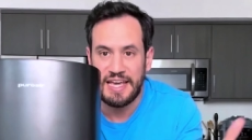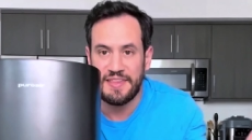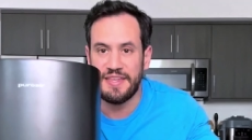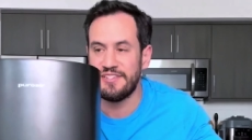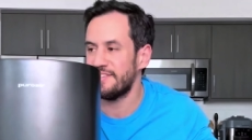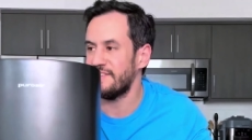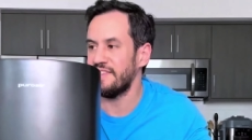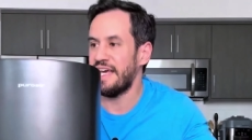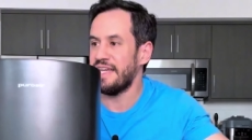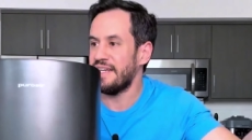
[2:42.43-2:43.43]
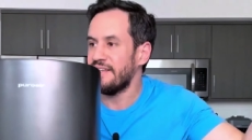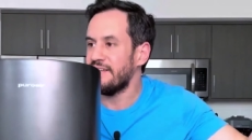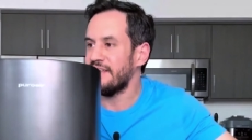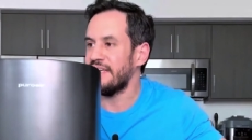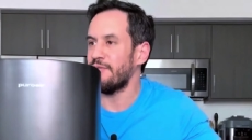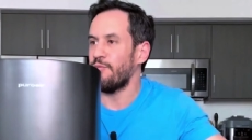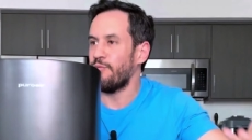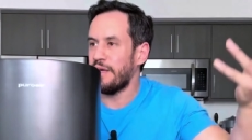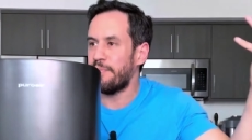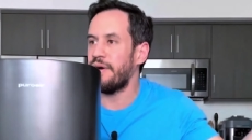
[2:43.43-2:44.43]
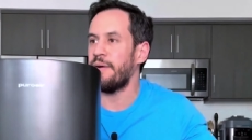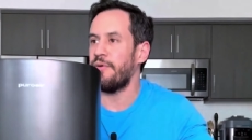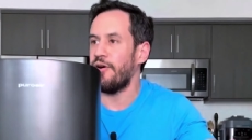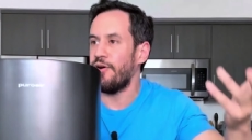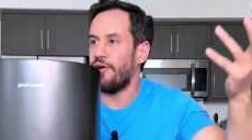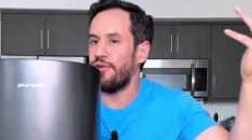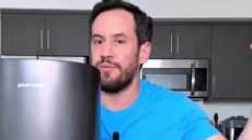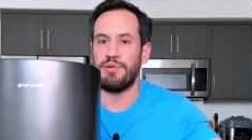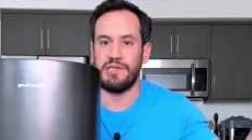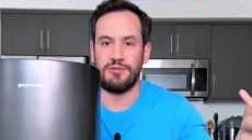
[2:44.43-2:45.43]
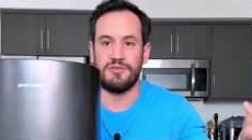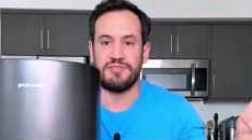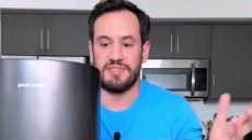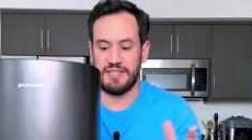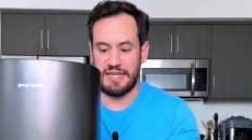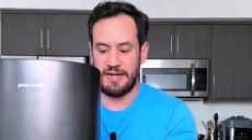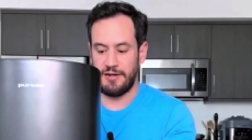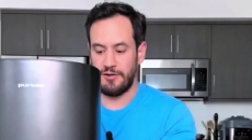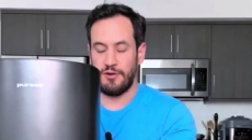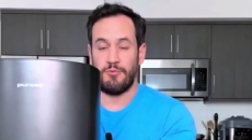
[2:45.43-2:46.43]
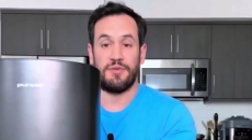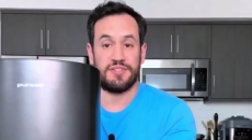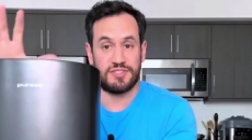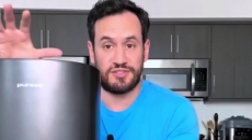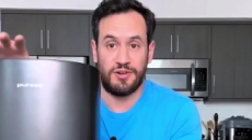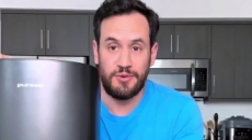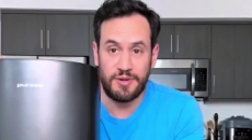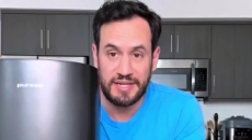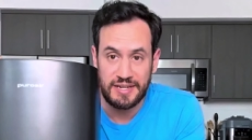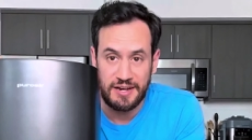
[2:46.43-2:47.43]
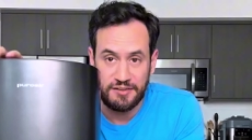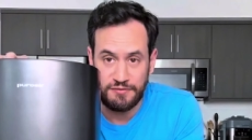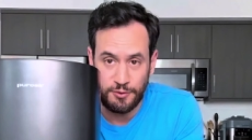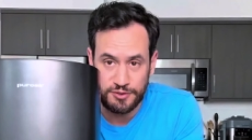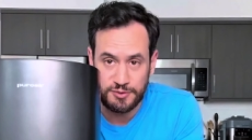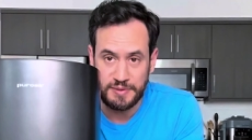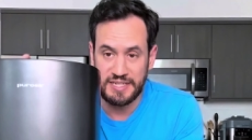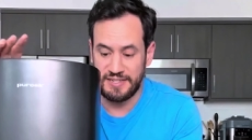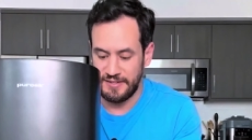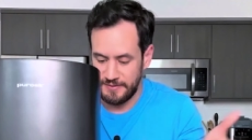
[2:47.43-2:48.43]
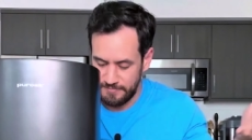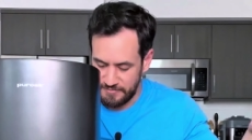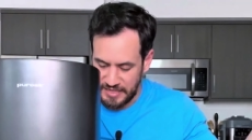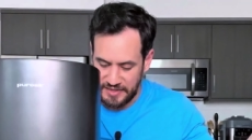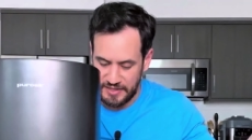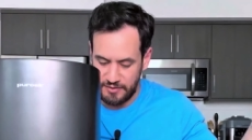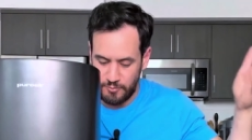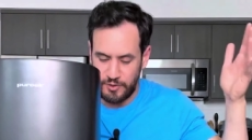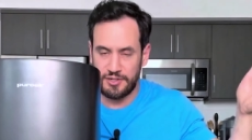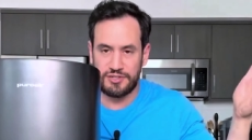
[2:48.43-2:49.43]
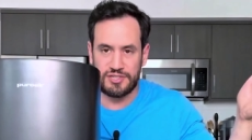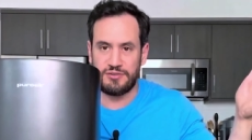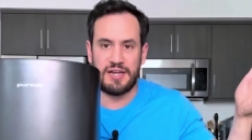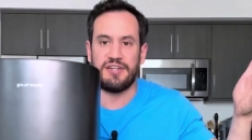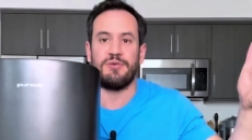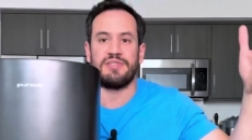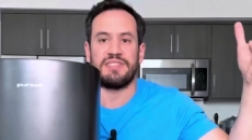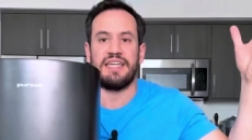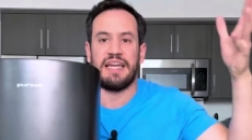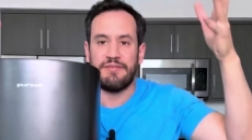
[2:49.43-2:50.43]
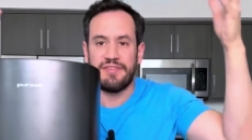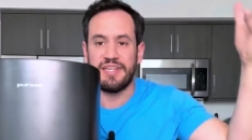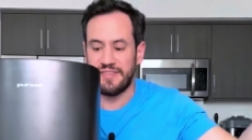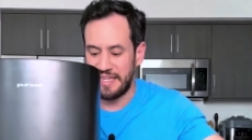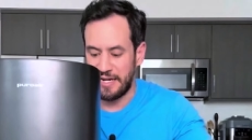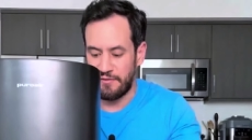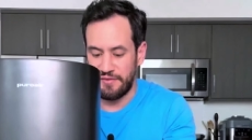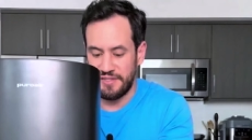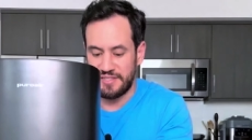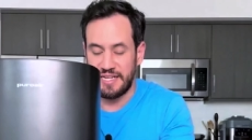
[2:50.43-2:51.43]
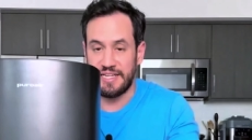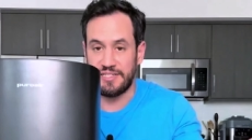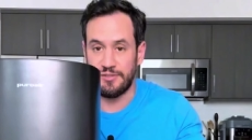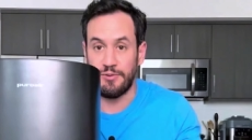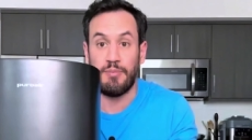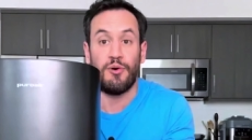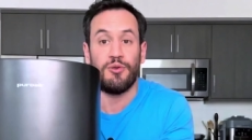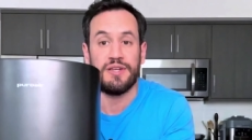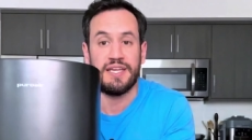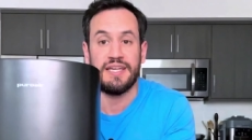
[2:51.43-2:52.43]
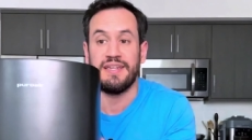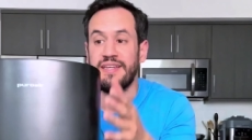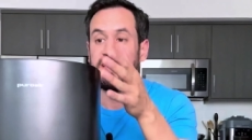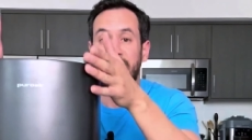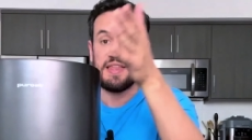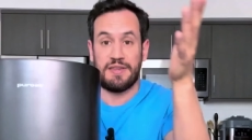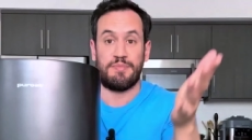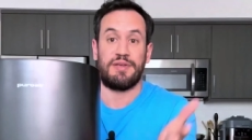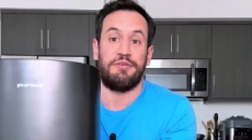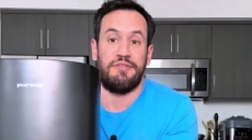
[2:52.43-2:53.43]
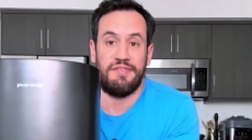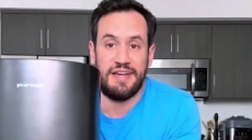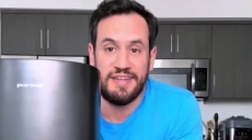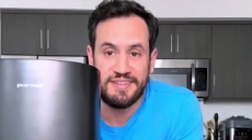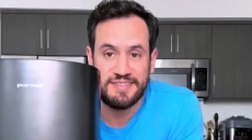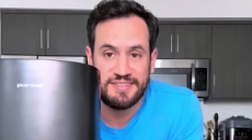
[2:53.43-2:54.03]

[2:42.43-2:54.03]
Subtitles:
and then just let it whip up all the pollutants in the air while this is going on full speed. And then what you're just trying to do is get everything in the air for this guy to pull it in and then purify it.